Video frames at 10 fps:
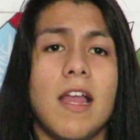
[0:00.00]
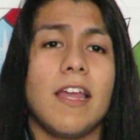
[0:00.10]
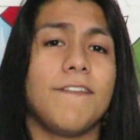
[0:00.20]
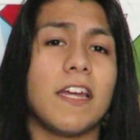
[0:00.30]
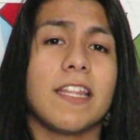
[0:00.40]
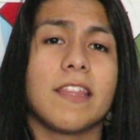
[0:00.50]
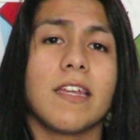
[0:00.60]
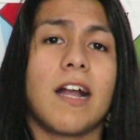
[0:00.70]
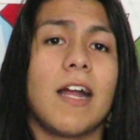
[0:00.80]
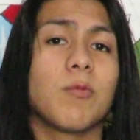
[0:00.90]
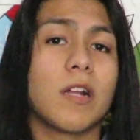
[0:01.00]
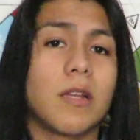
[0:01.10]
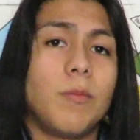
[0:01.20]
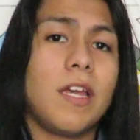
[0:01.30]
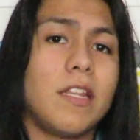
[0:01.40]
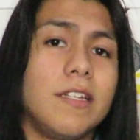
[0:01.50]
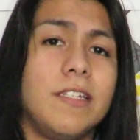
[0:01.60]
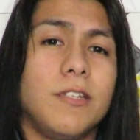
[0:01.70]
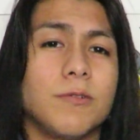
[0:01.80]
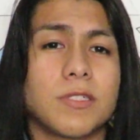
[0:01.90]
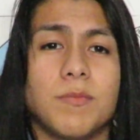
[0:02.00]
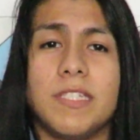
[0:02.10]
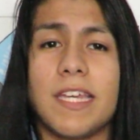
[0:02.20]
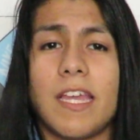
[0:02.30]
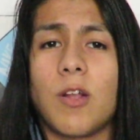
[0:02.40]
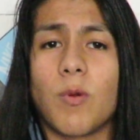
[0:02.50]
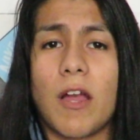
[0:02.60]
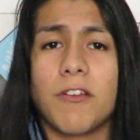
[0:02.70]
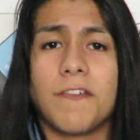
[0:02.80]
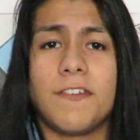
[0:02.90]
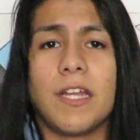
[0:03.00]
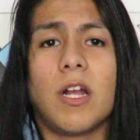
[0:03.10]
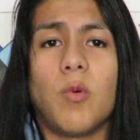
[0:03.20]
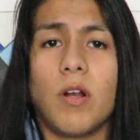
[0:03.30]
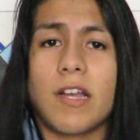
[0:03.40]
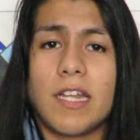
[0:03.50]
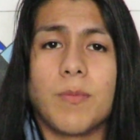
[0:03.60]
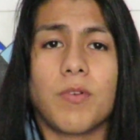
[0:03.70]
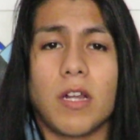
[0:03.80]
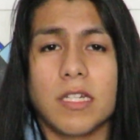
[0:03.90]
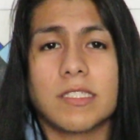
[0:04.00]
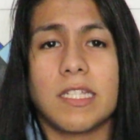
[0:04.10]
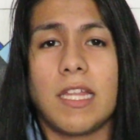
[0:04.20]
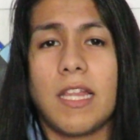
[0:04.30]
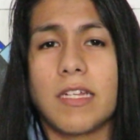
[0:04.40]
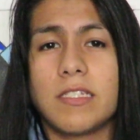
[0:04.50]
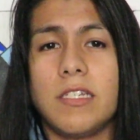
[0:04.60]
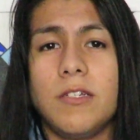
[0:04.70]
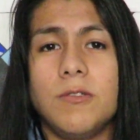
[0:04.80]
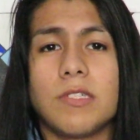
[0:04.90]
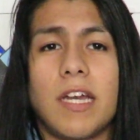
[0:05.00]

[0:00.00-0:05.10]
If anything, I recommend do some digging around to figure out what kind of products they like to use.